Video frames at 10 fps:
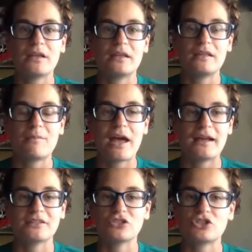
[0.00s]
in the
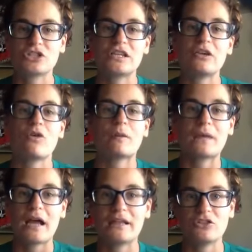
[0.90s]
passenger seat or
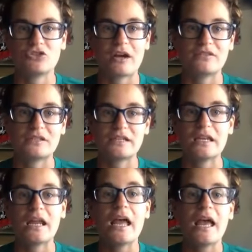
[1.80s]
behind the driver's
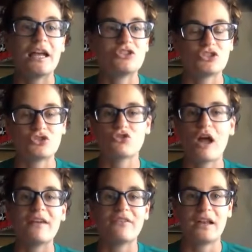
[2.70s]
seat and just
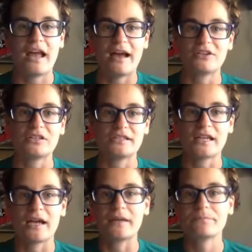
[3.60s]
drive and have a good
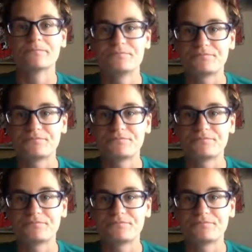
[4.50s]
time.